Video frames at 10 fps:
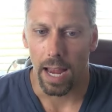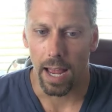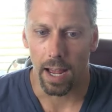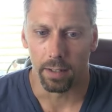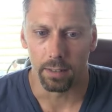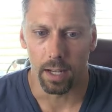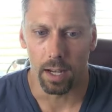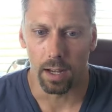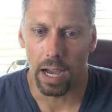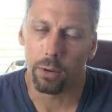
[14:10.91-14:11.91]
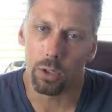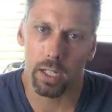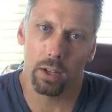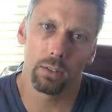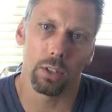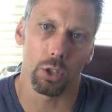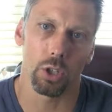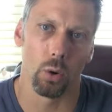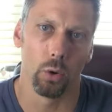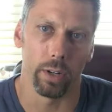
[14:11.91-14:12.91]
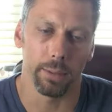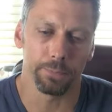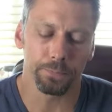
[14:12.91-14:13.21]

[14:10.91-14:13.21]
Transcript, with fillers: and uh, i was telling this story